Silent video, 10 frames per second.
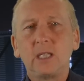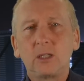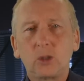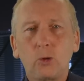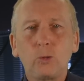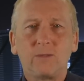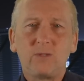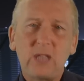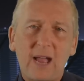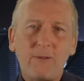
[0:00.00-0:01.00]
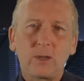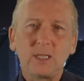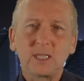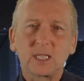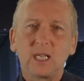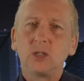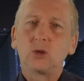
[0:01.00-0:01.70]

the tools of deference,